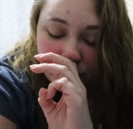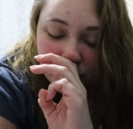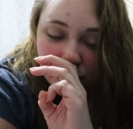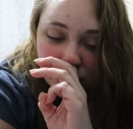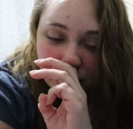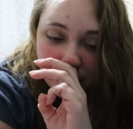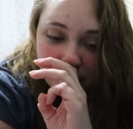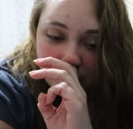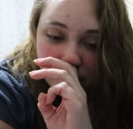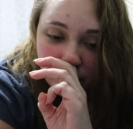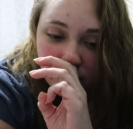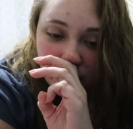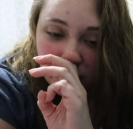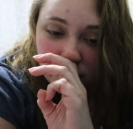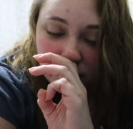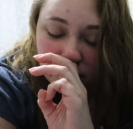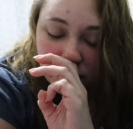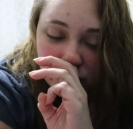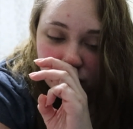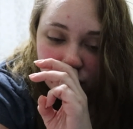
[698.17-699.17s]
which i
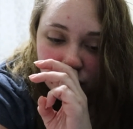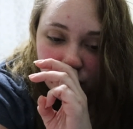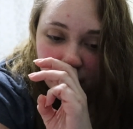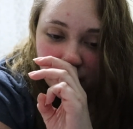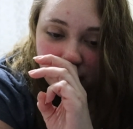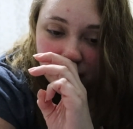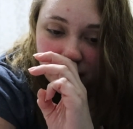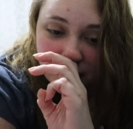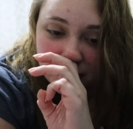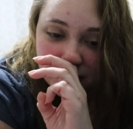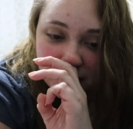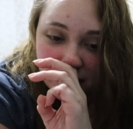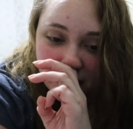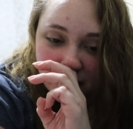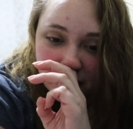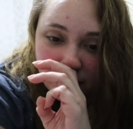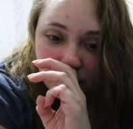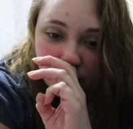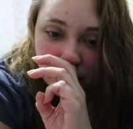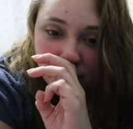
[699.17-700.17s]
will try to
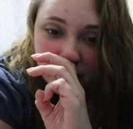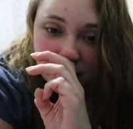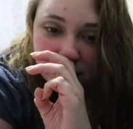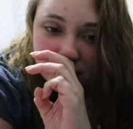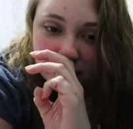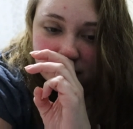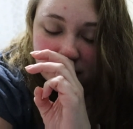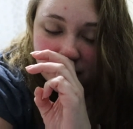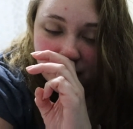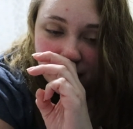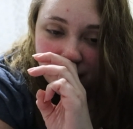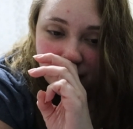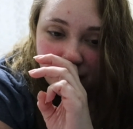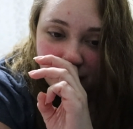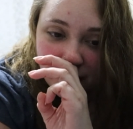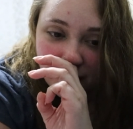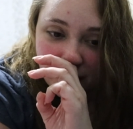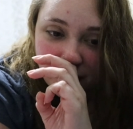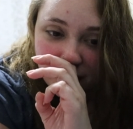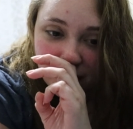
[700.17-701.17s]
decide because
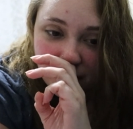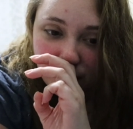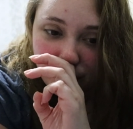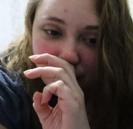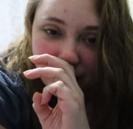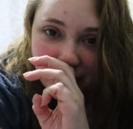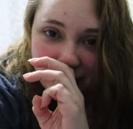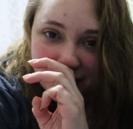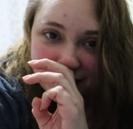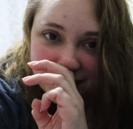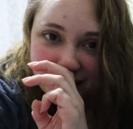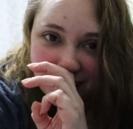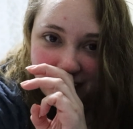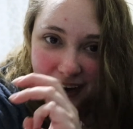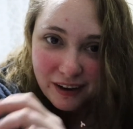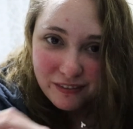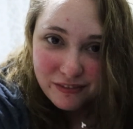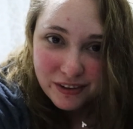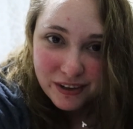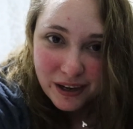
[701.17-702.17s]
it'd be nice to
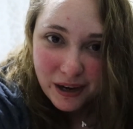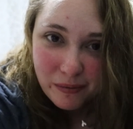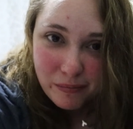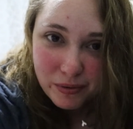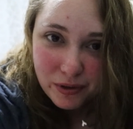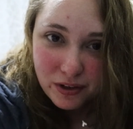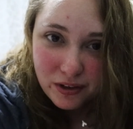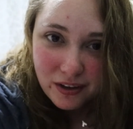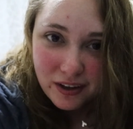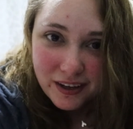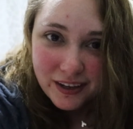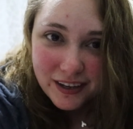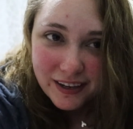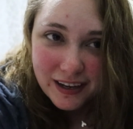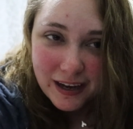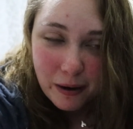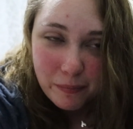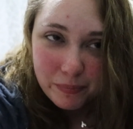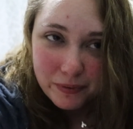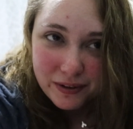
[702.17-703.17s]
have a couple
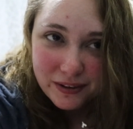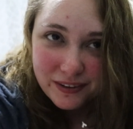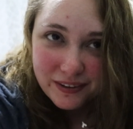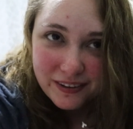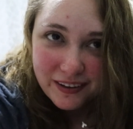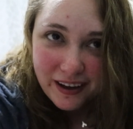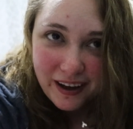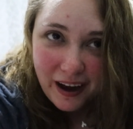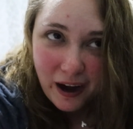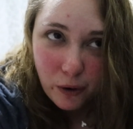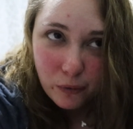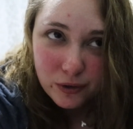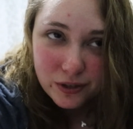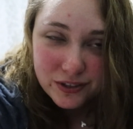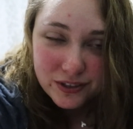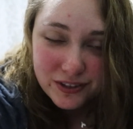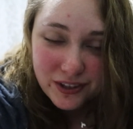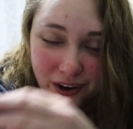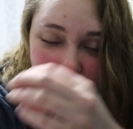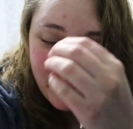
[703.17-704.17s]
couple
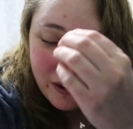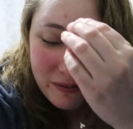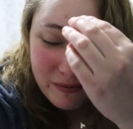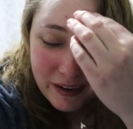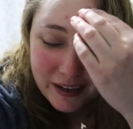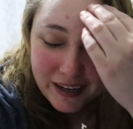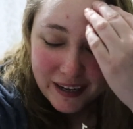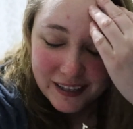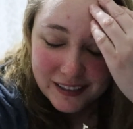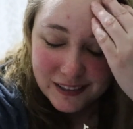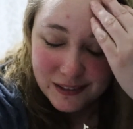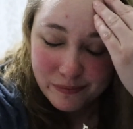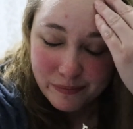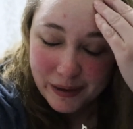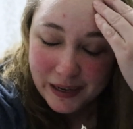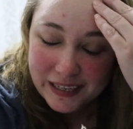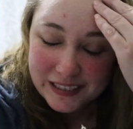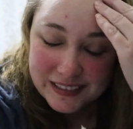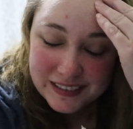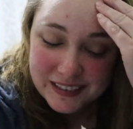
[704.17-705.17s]
hours on my next
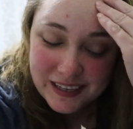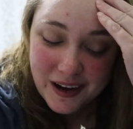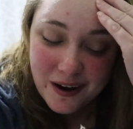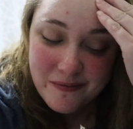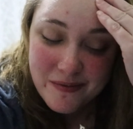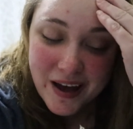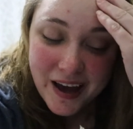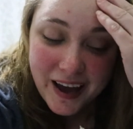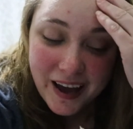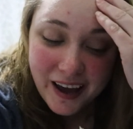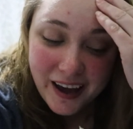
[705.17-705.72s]
pay stub.